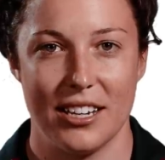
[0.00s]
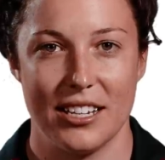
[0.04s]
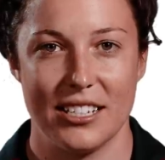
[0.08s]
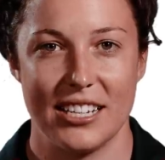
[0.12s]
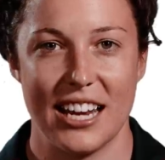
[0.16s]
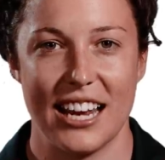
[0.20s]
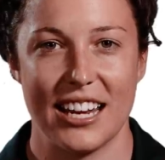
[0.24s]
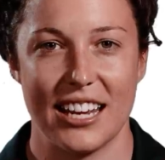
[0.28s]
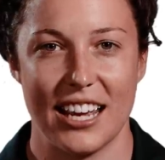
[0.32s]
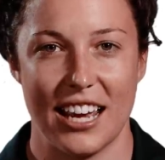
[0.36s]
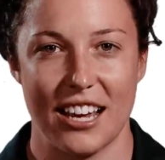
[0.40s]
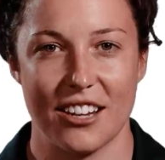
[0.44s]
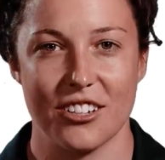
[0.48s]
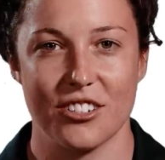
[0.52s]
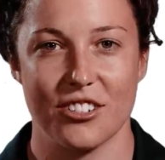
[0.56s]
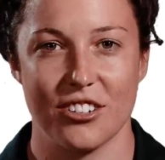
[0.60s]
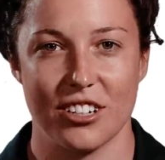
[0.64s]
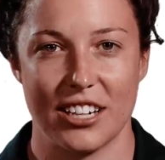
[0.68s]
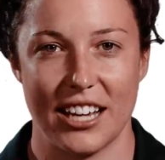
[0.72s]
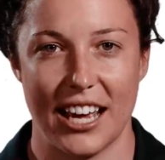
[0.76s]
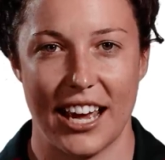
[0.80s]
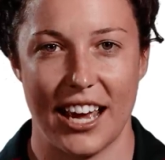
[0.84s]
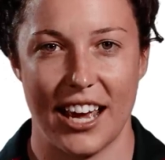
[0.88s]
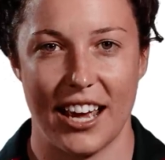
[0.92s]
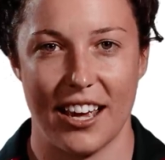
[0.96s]
take extra
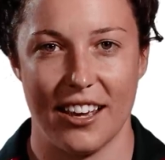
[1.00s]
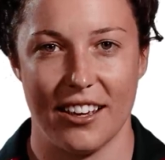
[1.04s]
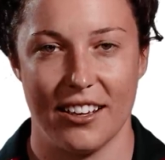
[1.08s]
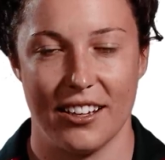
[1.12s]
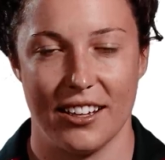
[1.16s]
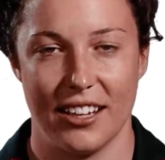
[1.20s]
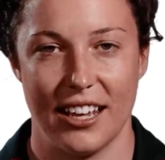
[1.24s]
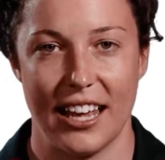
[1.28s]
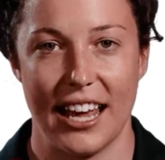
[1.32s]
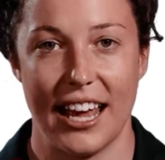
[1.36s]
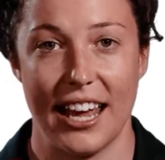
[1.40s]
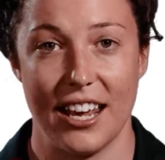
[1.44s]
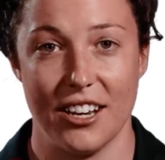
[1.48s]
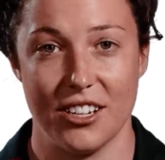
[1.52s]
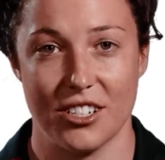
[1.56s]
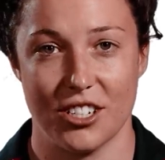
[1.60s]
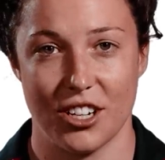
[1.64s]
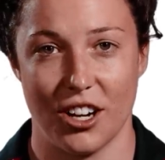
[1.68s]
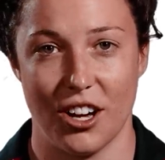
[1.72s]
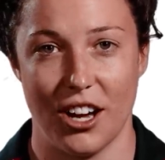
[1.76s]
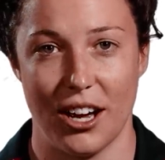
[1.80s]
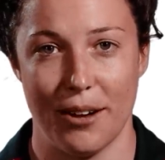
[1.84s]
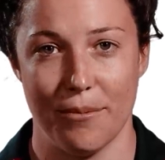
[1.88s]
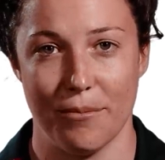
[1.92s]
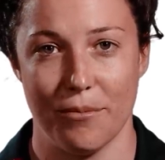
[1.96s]
care and
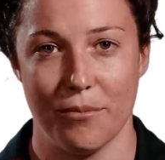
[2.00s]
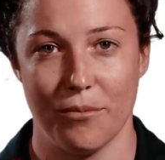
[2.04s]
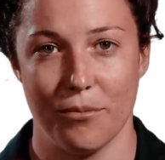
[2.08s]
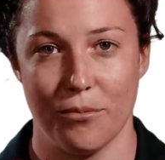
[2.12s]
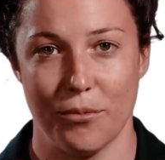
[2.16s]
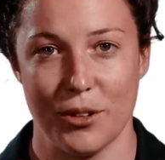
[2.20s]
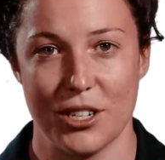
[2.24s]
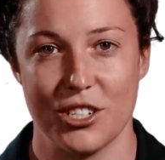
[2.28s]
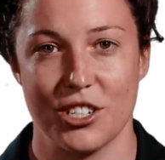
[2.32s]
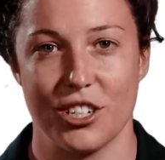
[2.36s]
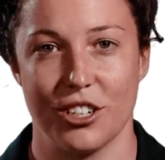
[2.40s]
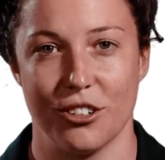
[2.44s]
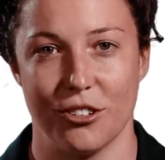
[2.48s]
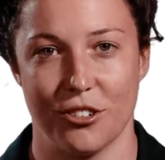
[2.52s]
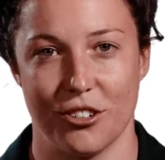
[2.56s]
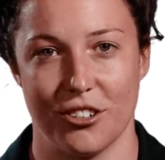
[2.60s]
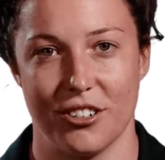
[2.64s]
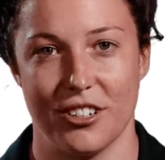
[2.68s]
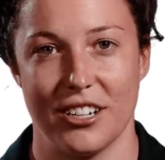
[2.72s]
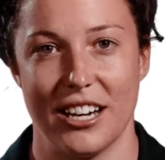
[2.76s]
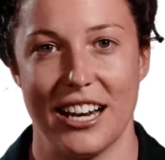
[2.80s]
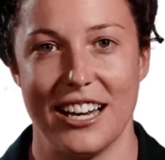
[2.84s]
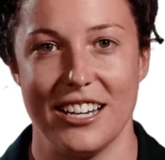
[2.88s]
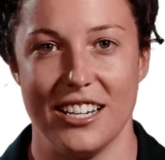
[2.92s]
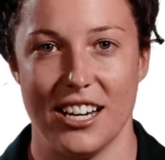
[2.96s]
time with
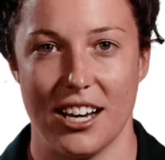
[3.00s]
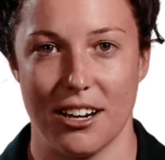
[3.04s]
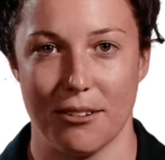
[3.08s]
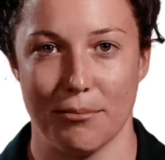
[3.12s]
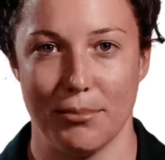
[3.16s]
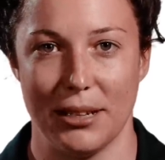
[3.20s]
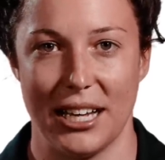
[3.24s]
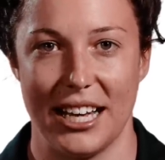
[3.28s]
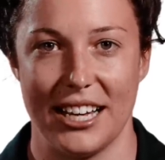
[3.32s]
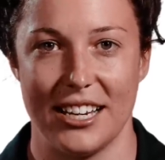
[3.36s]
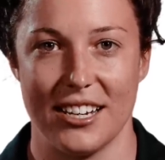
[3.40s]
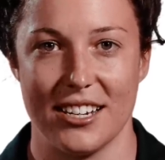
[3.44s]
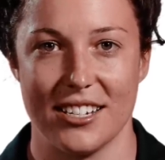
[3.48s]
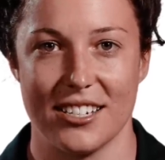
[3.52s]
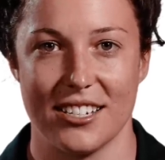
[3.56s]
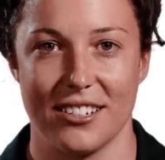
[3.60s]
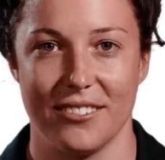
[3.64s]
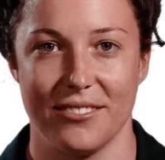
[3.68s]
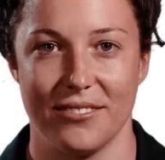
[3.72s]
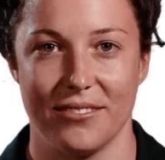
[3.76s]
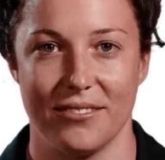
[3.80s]
children and young players.